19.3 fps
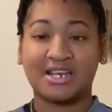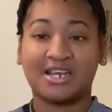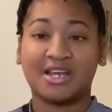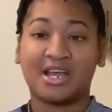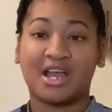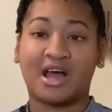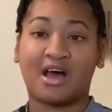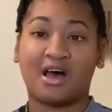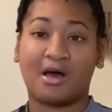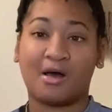
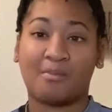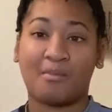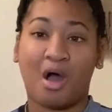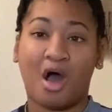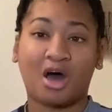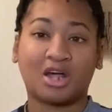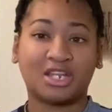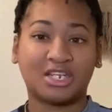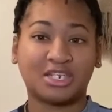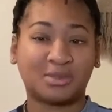
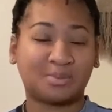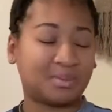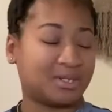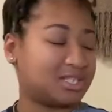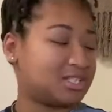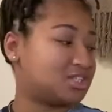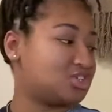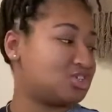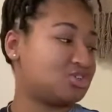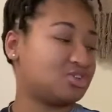All of these
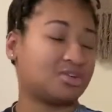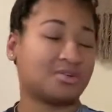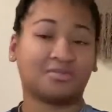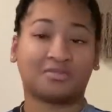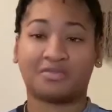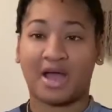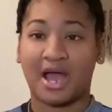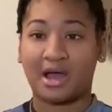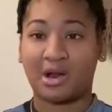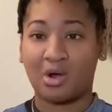pieces you can
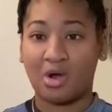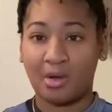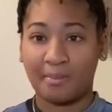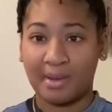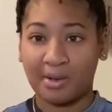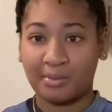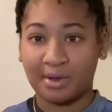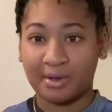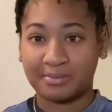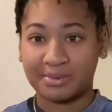find on my
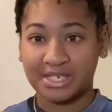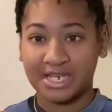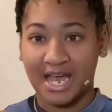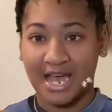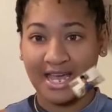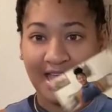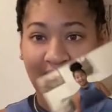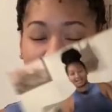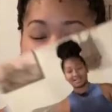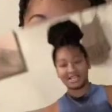
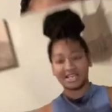website.